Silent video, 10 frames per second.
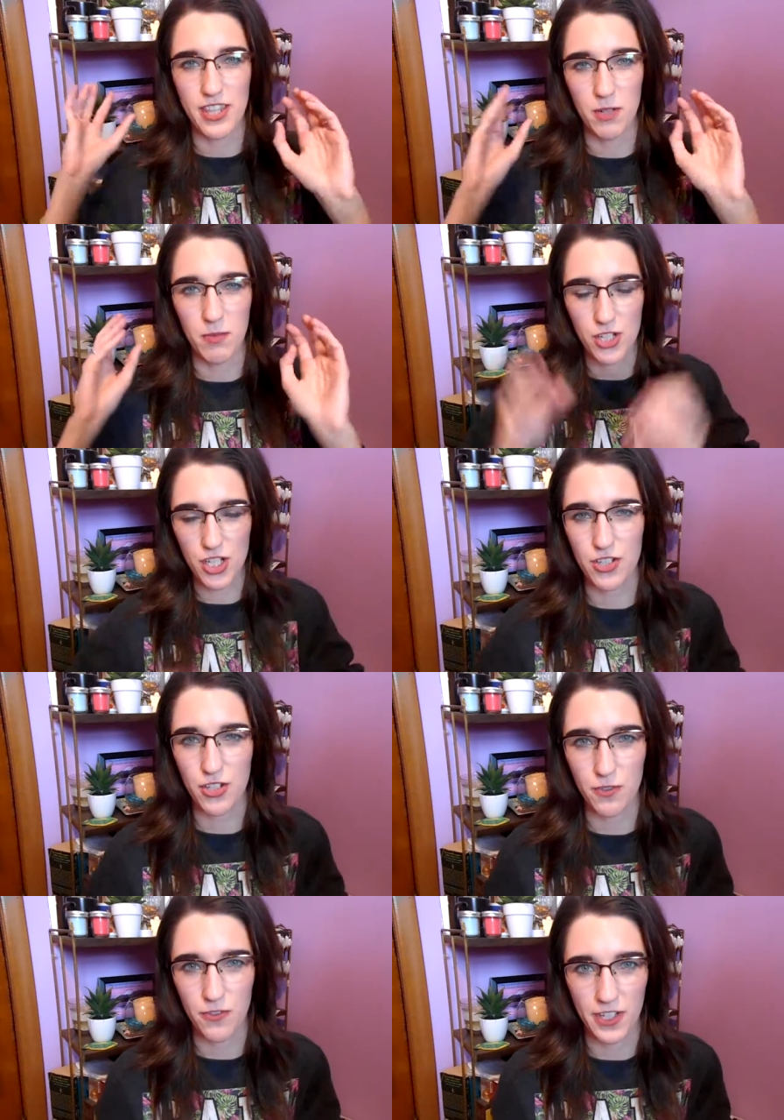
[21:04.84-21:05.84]
they're much easier
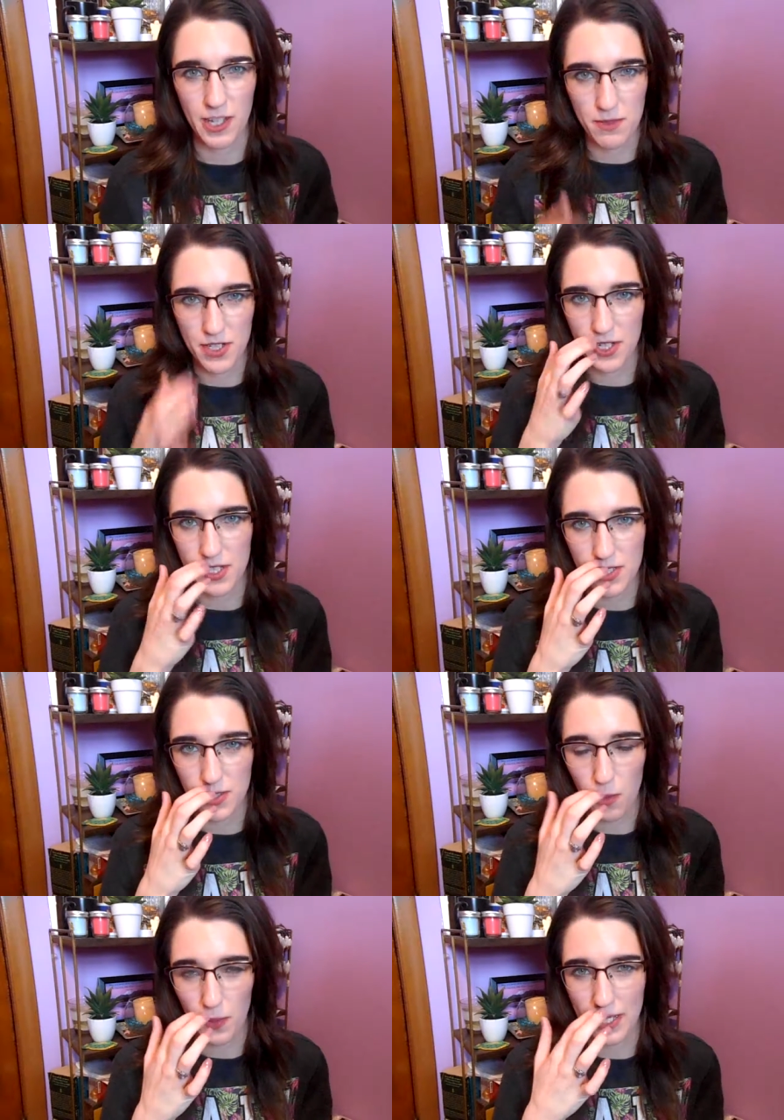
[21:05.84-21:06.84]
to, for them to
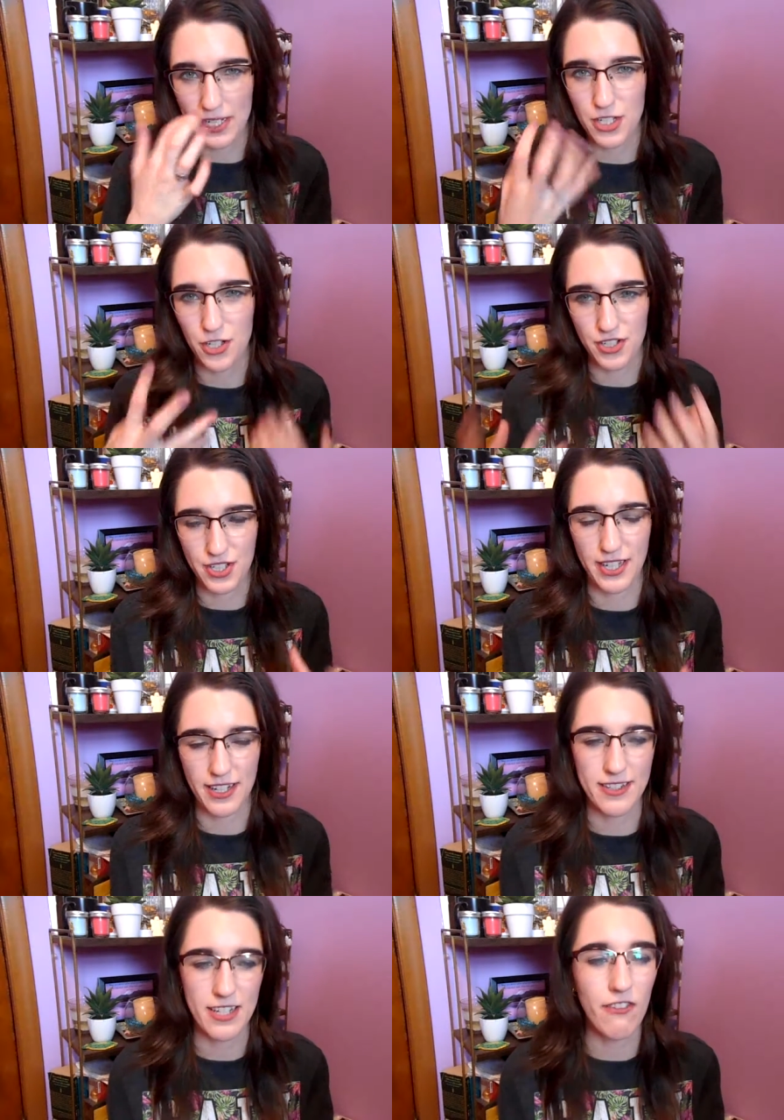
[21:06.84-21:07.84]
soak into your skin
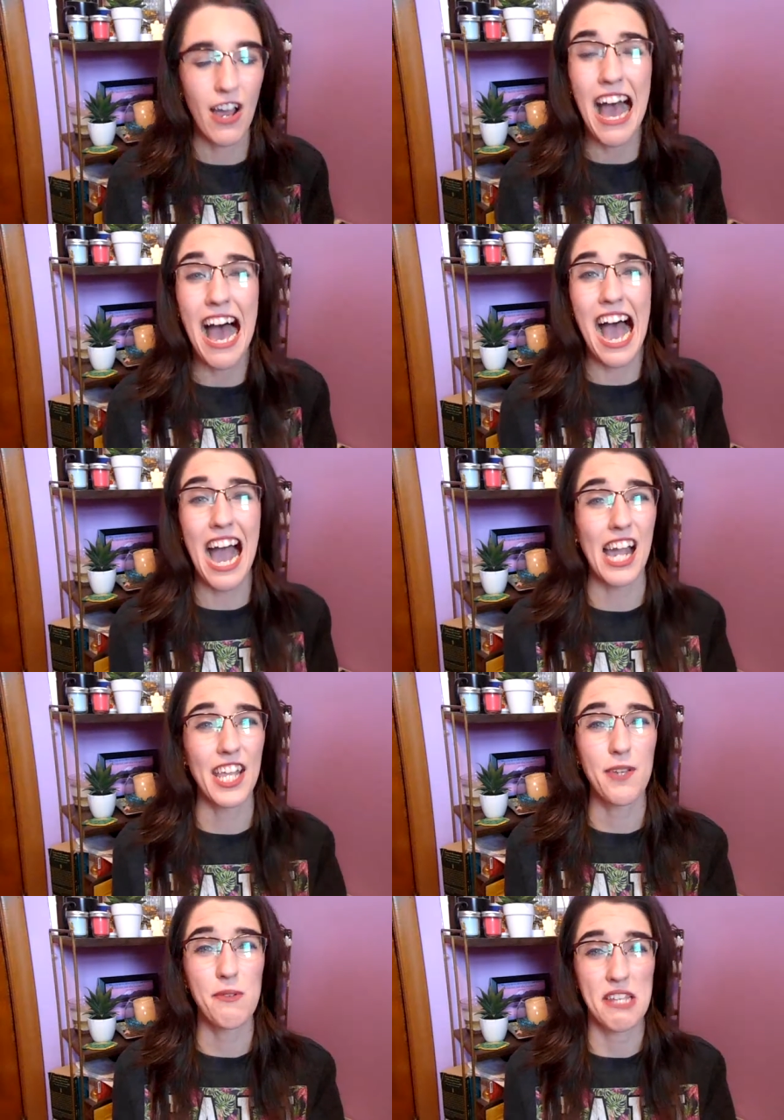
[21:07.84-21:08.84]
and stuff I
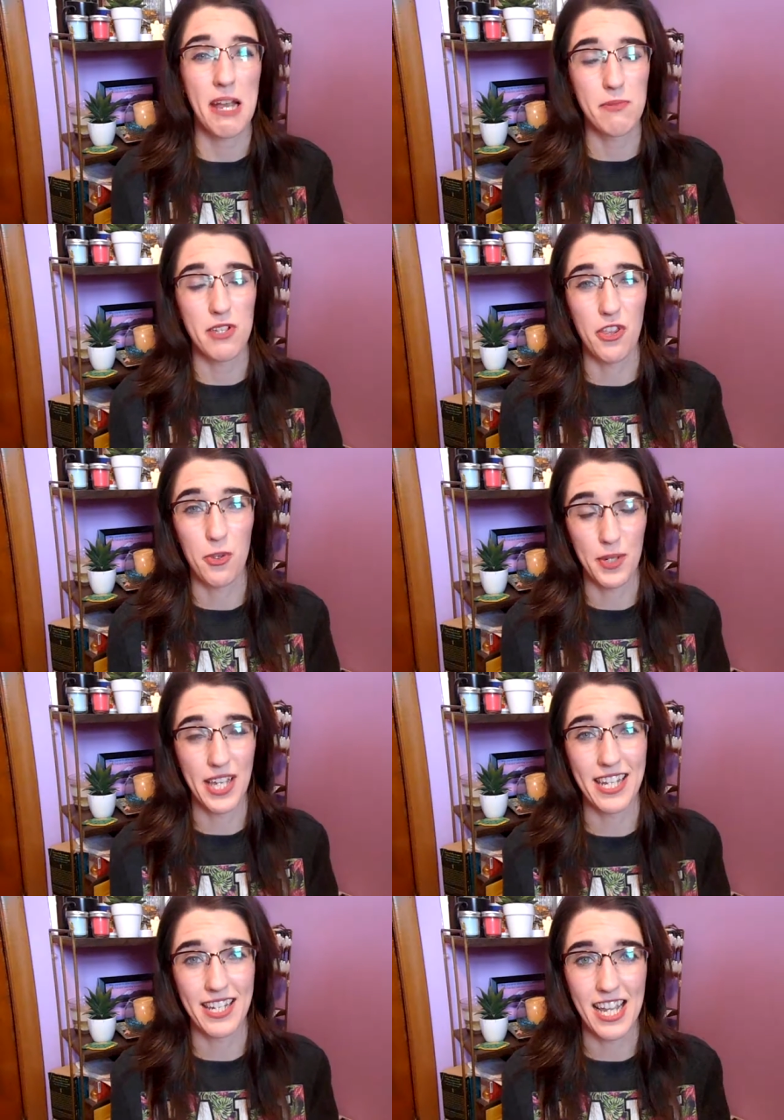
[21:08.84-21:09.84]
use up to three
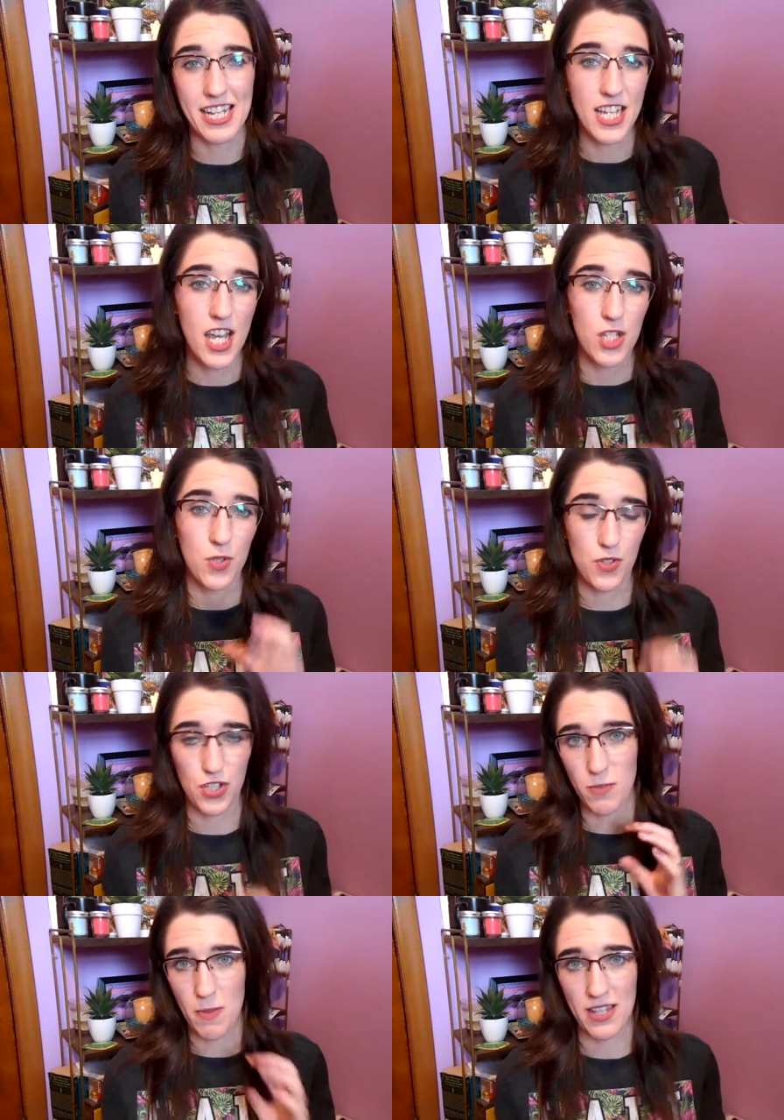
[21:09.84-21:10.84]
at night, so it just
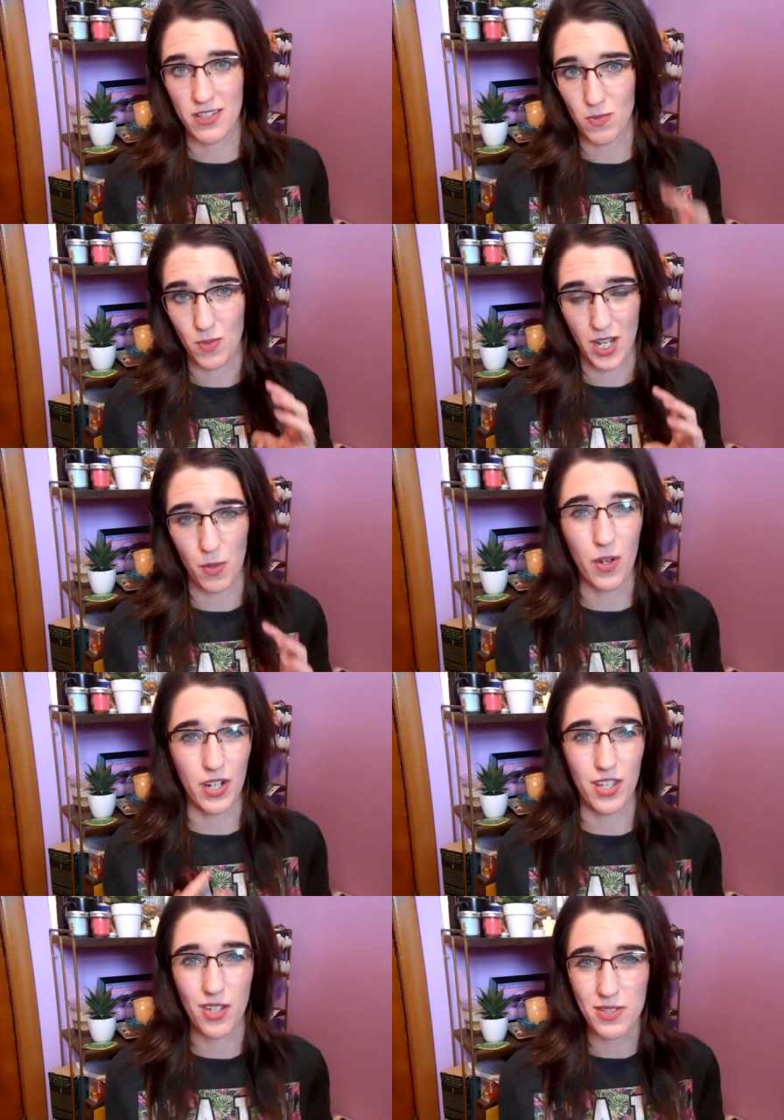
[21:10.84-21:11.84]
depends on what I want
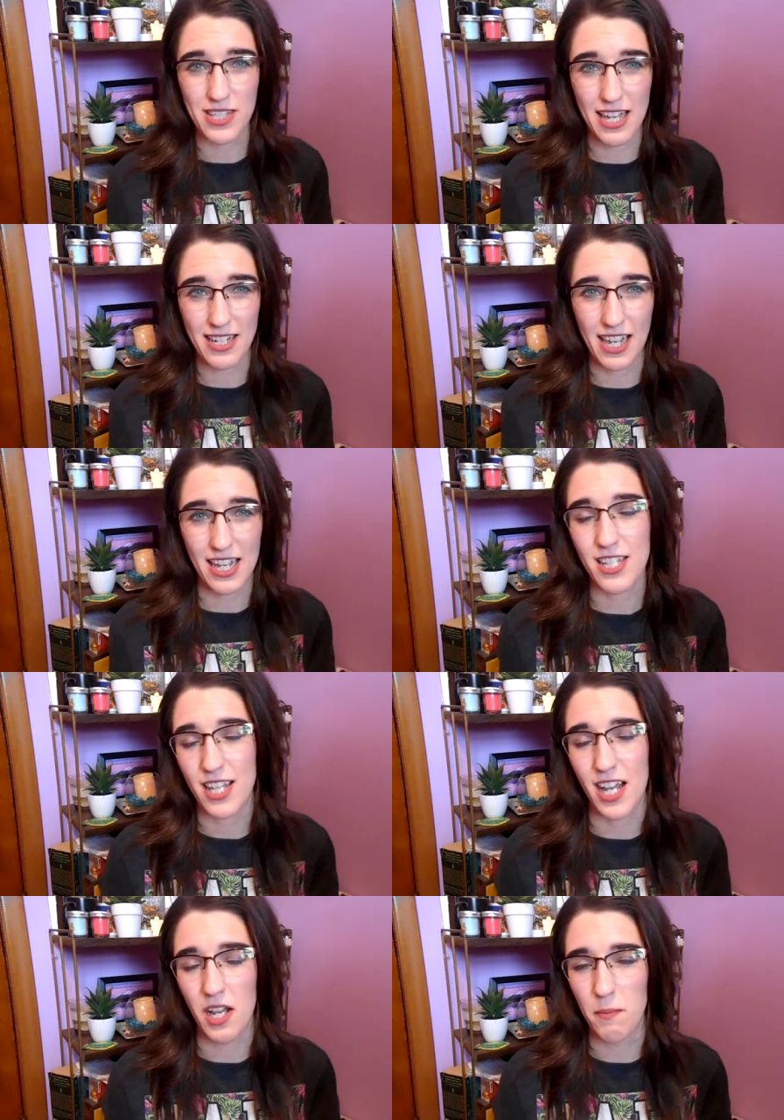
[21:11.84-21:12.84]
to use that night.
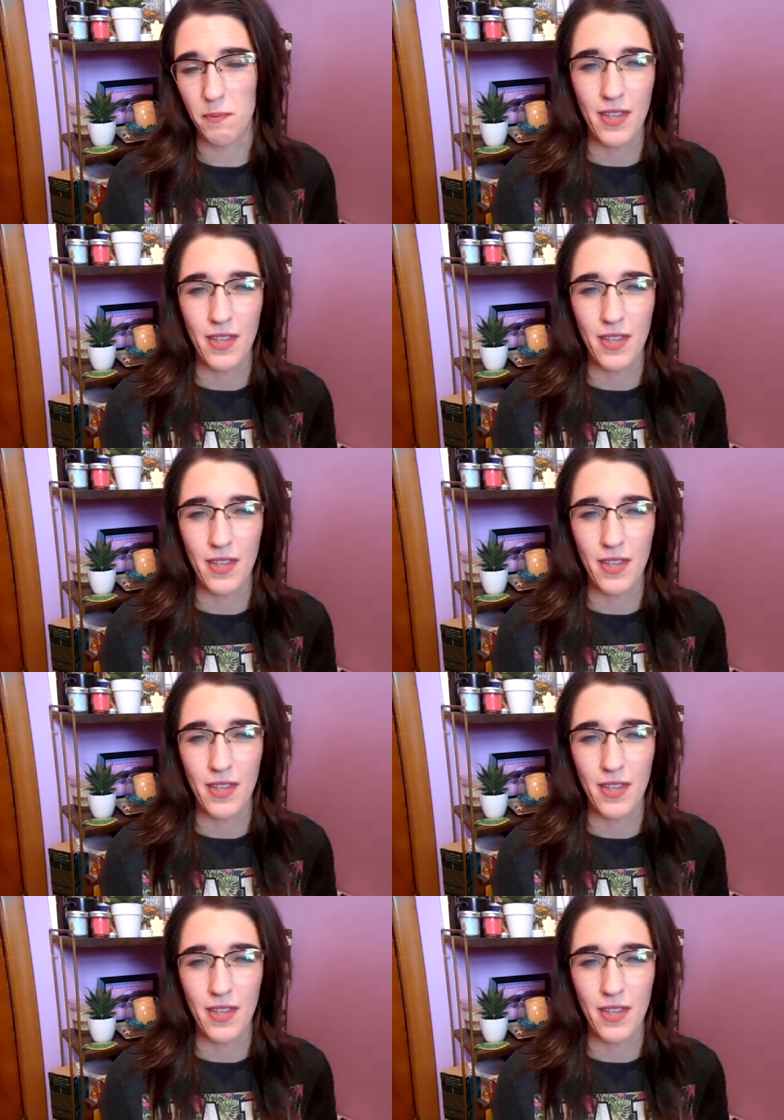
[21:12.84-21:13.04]
Um,